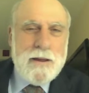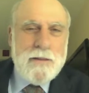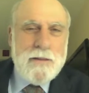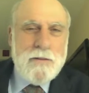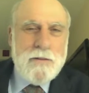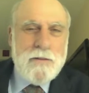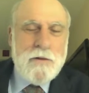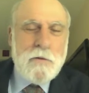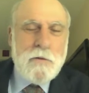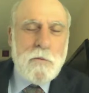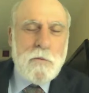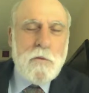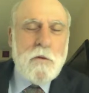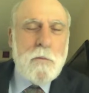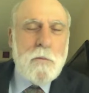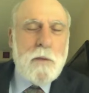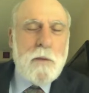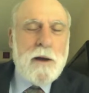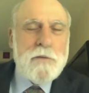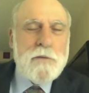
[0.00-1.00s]
This
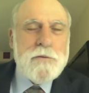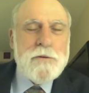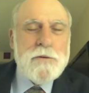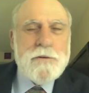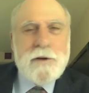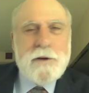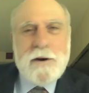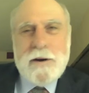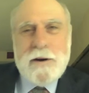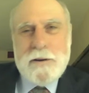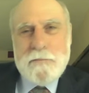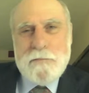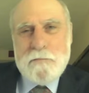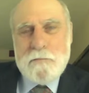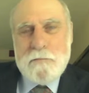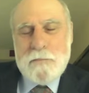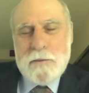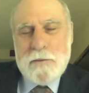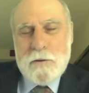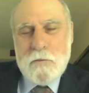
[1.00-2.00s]
was about the
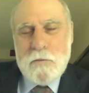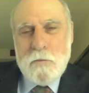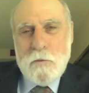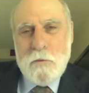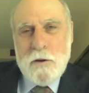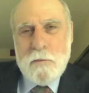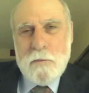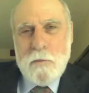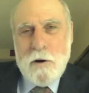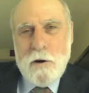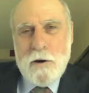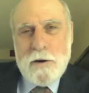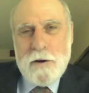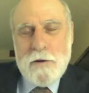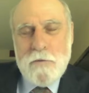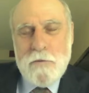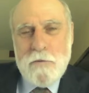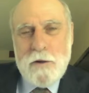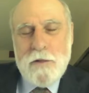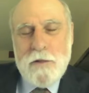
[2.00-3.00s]
time when Mark
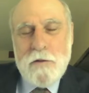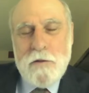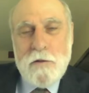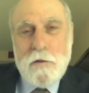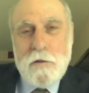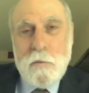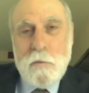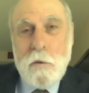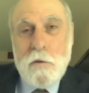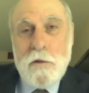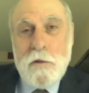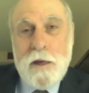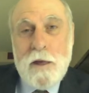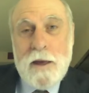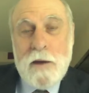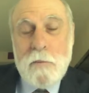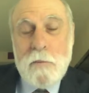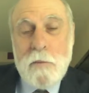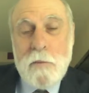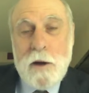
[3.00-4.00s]
Andreessen's
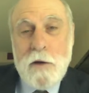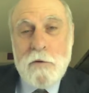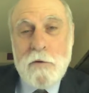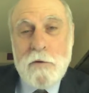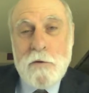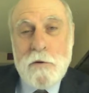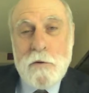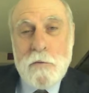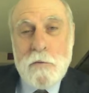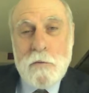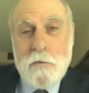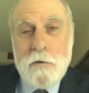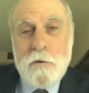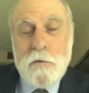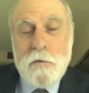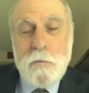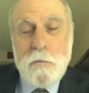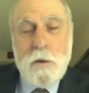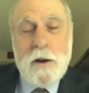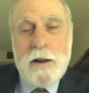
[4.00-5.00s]
Mosaic browser was
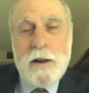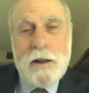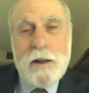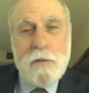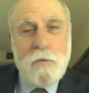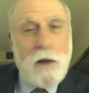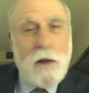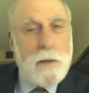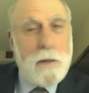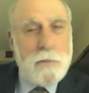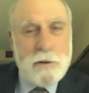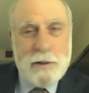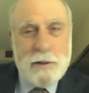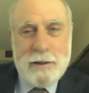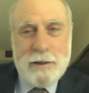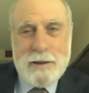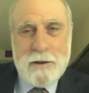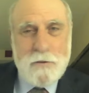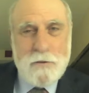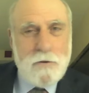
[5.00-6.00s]
spreading
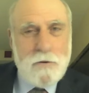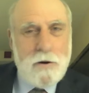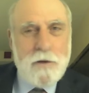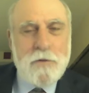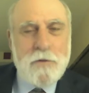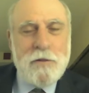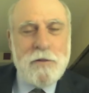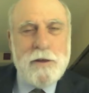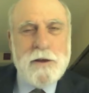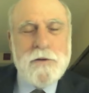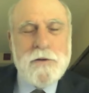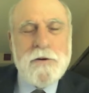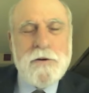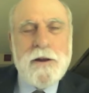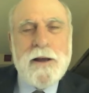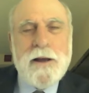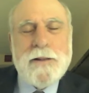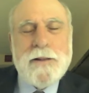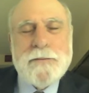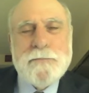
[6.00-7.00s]
rapidly across the
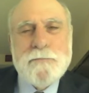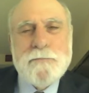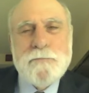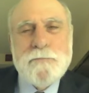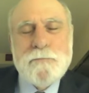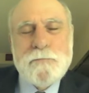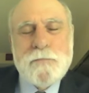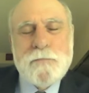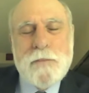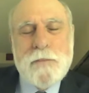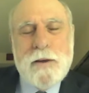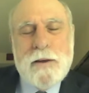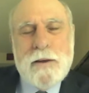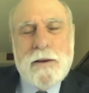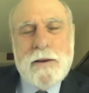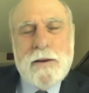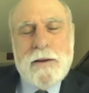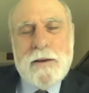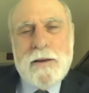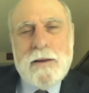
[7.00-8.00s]
internet.
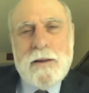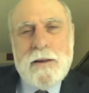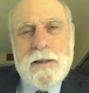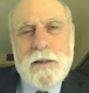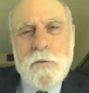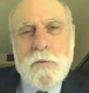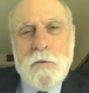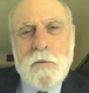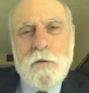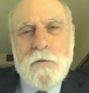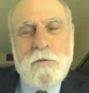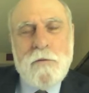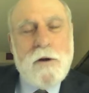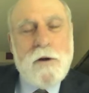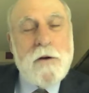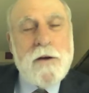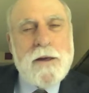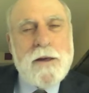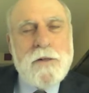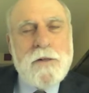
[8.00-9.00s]
It was a
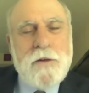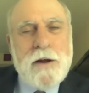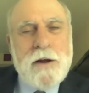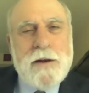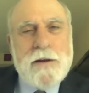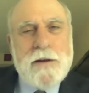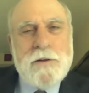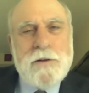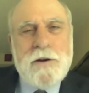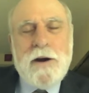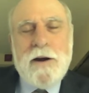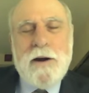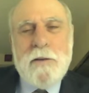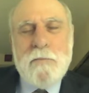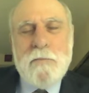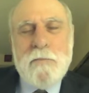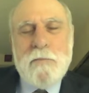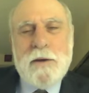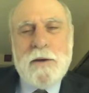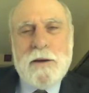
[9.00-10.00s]
very exciting
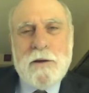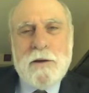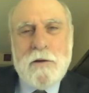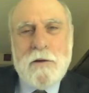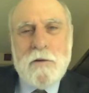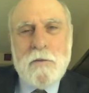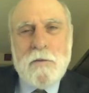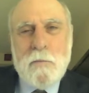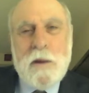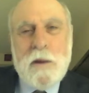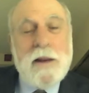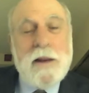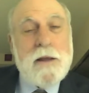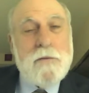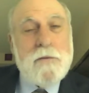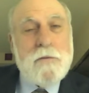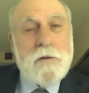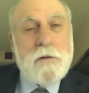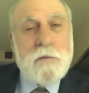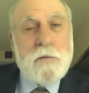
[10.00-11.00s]
time because many
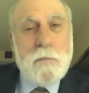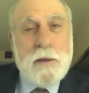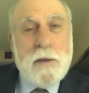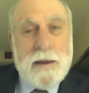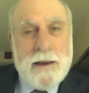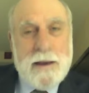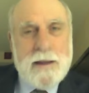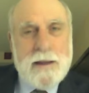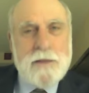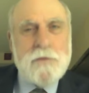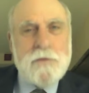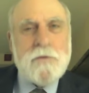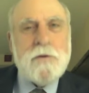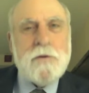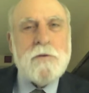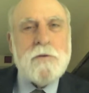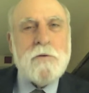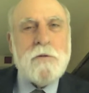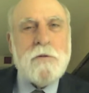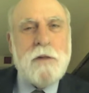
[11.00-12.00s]
of us began to
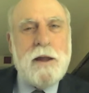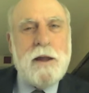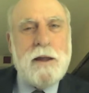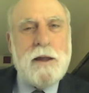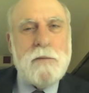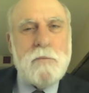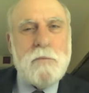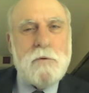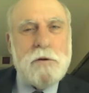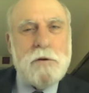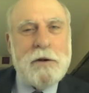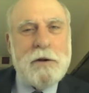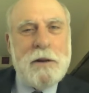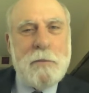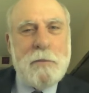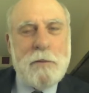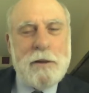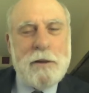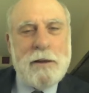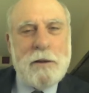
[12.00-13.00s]
understand more
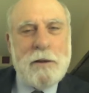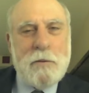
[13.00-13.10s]
deeply